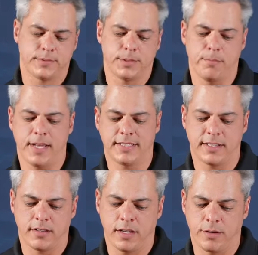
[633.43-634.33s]
Makes it
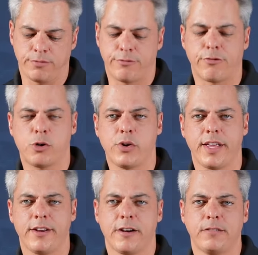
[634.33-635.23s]
a little
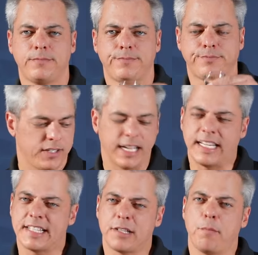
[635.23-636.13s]
fruitier. It
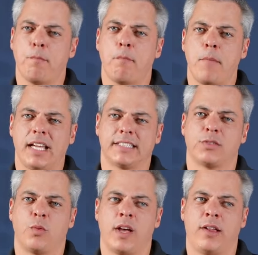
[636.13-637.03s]
doesn't mix
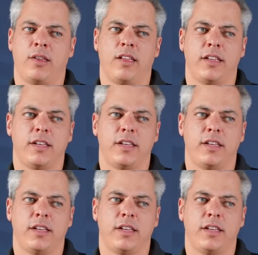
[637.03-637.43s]
well